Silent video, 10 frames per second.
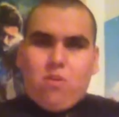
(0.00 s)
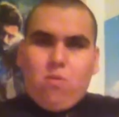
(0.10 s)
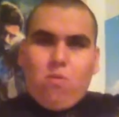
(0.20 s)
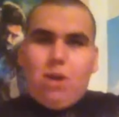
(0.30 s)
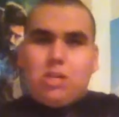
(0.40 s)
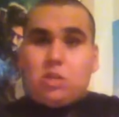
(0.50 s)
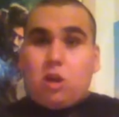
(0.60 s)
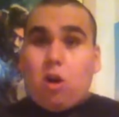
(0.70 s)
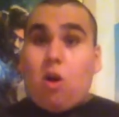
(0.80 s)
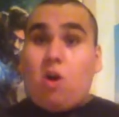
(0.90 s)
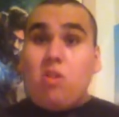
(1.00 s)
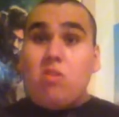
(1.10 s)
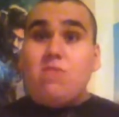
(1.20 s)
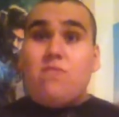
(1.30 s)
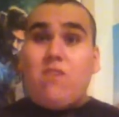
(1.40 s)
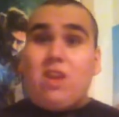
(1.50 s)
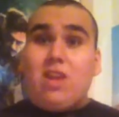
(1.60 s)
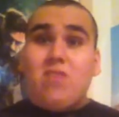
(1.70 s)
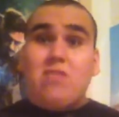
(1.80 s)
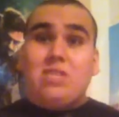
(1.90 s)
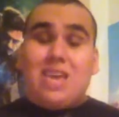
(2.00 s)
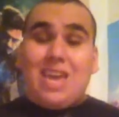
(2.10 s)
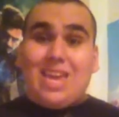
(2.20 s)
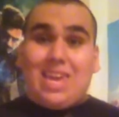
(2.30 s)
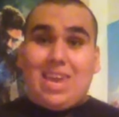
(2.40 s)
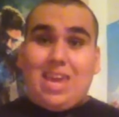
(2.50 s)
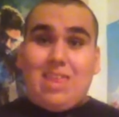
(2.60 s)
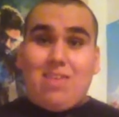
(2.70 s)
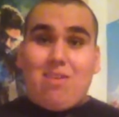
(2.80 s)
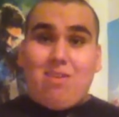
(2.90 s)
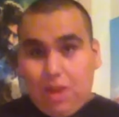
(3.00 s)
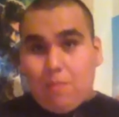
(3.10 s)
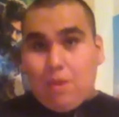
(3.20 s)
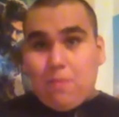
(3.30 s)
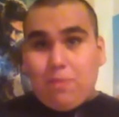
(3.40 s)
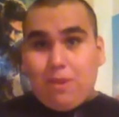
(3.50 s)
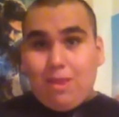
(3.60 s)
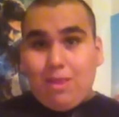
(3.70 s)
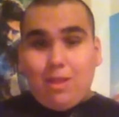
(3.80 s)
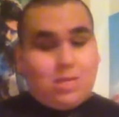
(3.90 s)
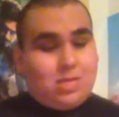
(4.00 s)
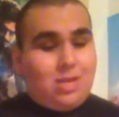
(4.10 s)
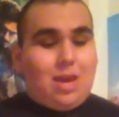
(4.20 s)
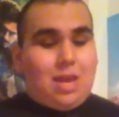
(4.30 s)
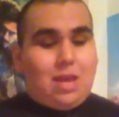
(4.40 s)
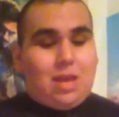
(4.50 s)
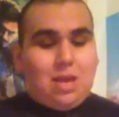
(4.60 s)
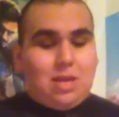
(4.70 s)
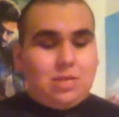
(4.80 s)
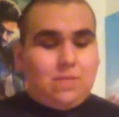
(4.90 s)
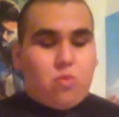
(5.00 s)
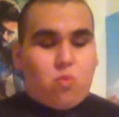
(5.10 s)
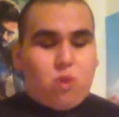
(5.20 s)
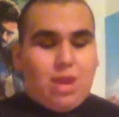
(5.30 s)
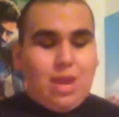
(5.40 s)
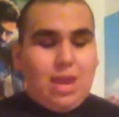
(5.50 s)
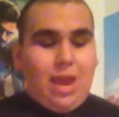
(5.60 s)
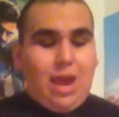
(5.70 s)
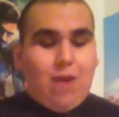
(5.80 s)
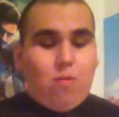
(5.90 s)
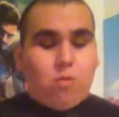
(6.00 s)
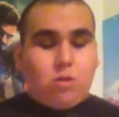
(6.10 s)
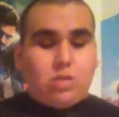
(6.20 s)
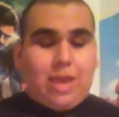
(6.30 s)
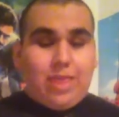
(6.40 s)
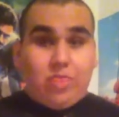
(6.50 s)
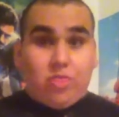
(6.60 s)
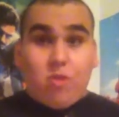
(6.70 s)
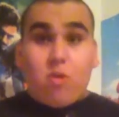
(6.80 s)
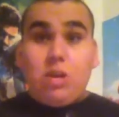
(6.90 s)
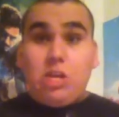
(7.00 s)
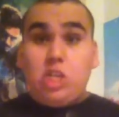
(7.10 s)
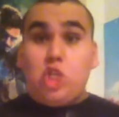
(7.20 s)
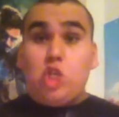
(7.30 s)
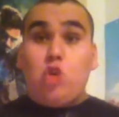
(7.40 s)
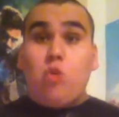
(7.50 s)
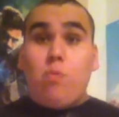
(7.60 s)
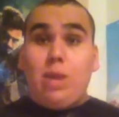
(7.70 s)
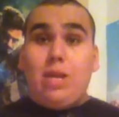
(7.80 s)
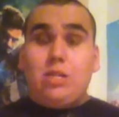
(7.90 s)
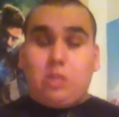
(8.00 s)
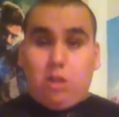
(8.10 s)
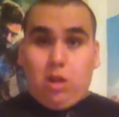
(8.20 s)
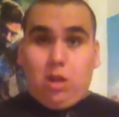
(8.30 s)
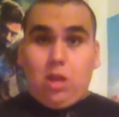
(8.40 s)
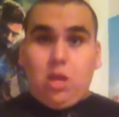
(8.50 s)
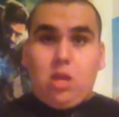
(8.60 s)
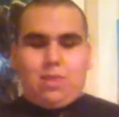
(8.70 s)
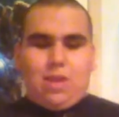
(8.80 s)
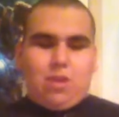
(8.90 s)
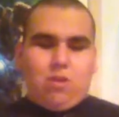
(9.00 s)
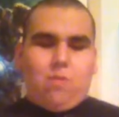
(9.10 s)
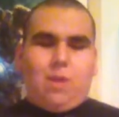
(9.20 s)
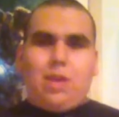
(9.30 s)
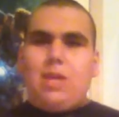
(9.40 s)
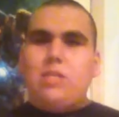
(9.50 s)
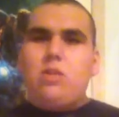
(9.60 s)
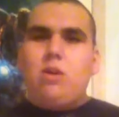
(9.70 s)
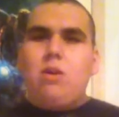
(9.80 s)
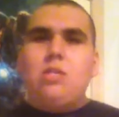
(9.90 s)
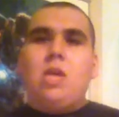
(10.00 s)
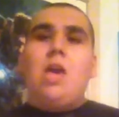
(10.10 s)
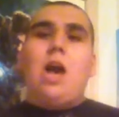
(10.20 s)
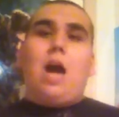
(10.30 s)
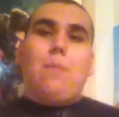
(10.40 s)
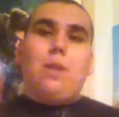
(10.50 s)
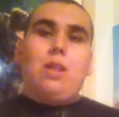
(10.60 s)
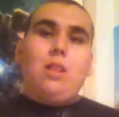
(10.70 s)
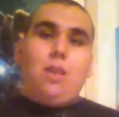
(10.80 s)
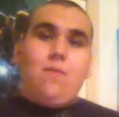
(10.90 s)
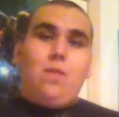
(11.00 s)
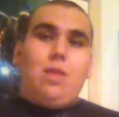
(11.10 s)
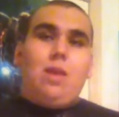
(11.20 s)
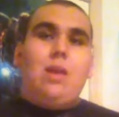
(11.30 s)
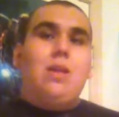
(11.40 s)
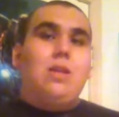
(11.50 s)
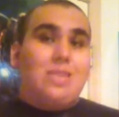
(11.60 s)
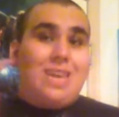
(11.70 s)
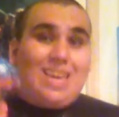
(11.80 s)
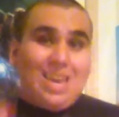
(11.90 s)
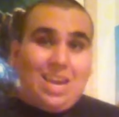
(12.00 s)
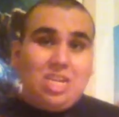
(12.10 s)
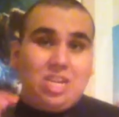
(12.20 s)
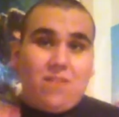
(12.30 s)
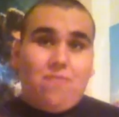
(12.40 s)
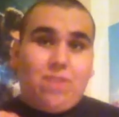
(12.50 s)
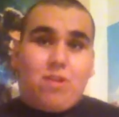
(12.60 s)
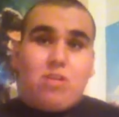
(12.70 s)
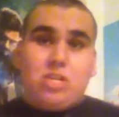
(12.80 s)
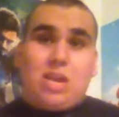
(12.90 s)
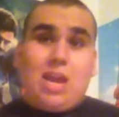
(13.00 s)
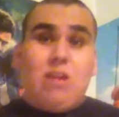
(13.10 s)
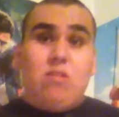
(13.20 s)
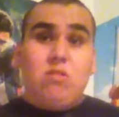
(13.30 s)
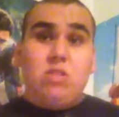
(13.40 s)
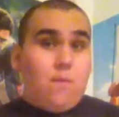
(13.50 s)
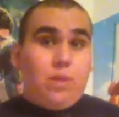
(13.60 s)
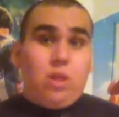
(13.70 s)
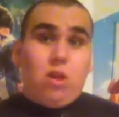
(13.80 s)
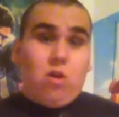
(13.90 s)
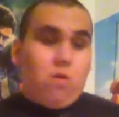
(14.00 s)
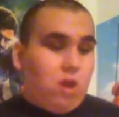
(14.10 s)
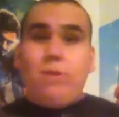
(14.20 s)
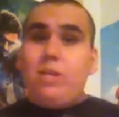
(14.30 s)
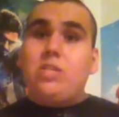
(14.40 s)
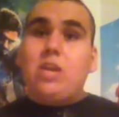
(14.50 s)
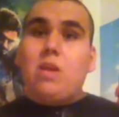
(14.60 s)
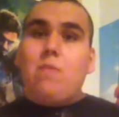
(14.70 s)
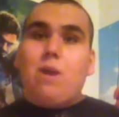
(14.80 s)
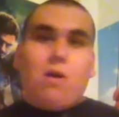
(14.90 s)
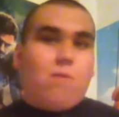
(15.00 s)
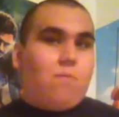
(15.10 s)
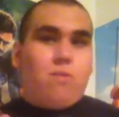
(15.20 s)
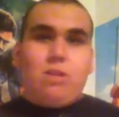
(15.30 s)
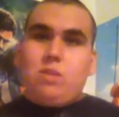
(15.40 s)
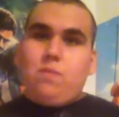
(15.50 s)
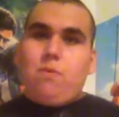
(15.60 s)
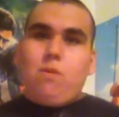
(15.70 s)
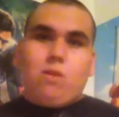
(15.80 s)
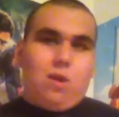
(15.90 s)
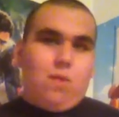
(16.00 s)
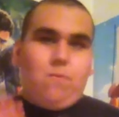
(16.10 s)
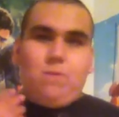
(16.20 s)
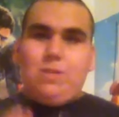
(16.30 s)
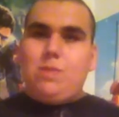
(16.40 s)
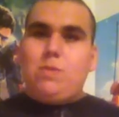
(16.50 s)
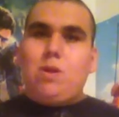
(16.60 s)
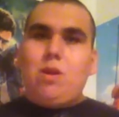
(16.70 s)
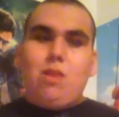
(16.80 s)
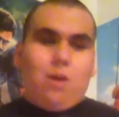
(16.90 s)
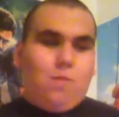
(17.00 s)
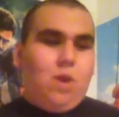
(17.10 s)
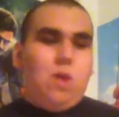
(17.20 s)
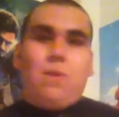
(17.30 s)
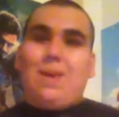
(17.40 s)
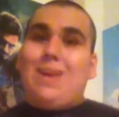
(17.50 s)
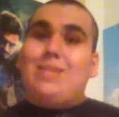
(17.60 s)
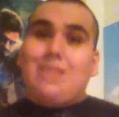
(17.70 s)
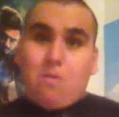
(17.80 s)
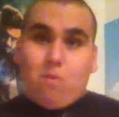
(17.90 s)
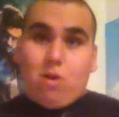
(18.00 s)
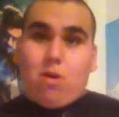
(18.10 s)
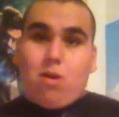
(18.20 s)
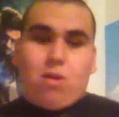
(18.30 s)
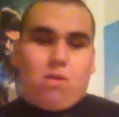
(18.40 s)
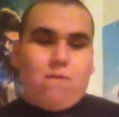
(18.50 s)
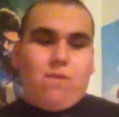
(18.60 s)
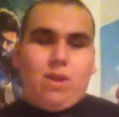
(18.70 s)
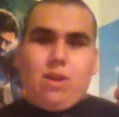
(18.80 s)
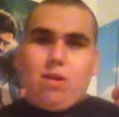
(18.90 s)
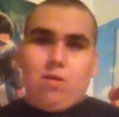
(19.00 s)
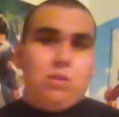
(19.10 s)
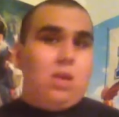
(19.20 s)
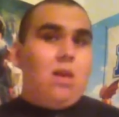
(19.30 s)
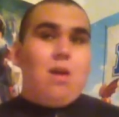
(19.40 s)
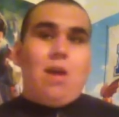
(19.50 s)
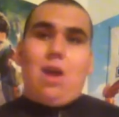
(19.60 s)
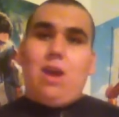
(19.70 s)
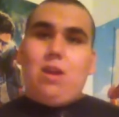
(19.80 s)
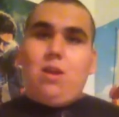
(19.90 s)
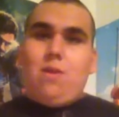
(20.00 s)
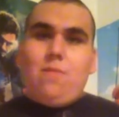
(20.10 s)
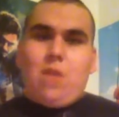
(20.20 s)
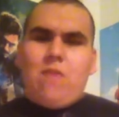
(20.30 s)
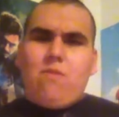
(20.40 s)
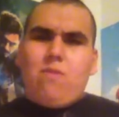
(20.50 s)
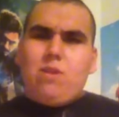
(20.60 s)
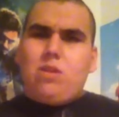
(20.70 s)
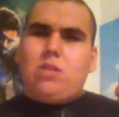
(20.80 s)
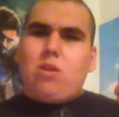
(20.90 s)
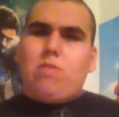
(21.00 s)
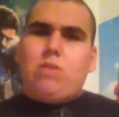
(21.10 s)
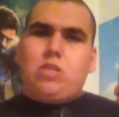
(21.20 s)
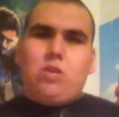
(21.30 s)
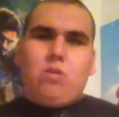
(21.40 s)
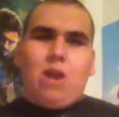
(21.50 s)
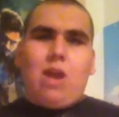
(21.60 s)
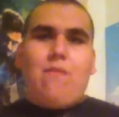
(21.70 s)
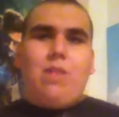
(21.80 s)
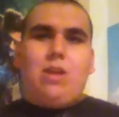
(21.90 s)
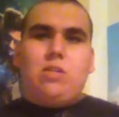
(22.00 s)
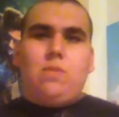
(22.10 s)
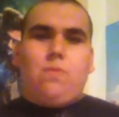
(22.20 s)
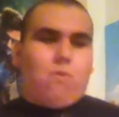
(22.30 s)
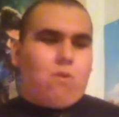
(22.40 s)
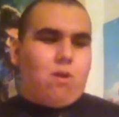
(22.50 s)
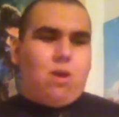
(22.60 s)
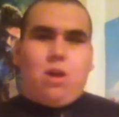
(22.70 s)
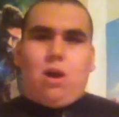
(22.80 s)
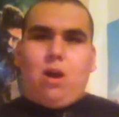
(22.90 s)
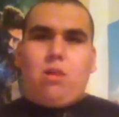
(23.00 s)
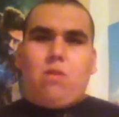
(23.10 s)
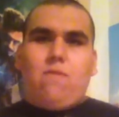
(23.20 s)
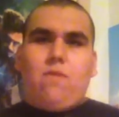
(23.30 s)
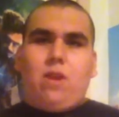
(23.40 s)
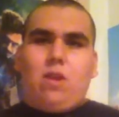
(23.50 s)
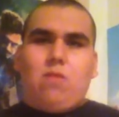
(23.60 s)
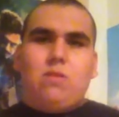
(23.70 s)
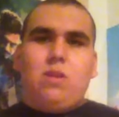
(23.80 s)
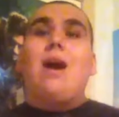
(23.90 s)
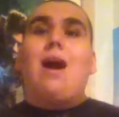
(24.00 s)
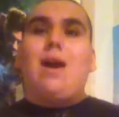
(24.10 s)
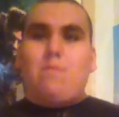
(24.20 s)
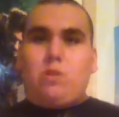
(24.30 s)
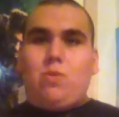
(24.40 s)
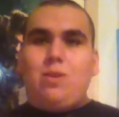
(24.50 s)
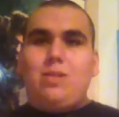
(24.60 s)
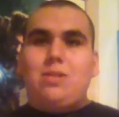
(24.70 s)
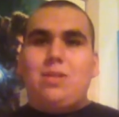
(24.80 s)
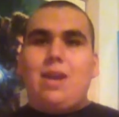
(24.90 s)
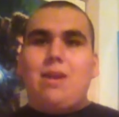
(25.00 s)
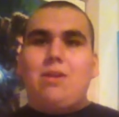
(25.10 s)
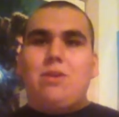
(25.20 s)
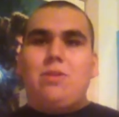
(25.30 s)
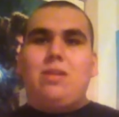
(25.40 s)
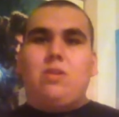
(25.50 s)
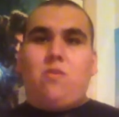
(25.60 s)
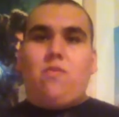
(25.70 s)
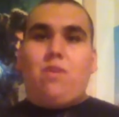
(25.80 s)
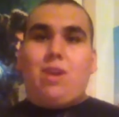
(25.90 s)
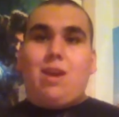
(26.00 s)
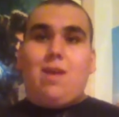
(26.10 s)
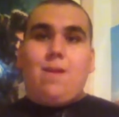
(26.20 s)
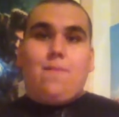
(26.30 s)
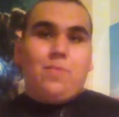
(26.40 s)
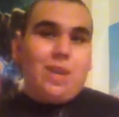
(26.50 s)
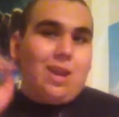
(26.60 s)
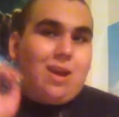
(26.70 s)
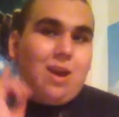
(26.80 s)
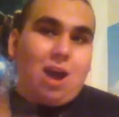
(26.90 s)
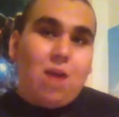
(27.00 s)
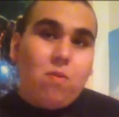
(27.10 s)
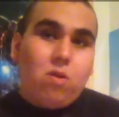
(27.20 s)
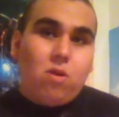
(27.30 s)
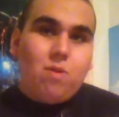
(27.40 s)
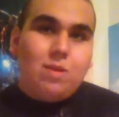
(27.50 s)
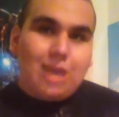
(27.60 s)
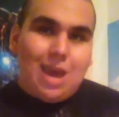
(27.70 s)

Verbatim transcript: you watched all those videos together in my playlist, it is 3 hours and 32 minutes long. Thank you to all my guest stars. I'm going to leave a link to each of their channels below. Please check them out. Please support them. Please subscribe to them because they work hard on their videos and Everyone deserves to have a lot of support on their videos. I am 22 Tiger Dude, and don't forget that I will always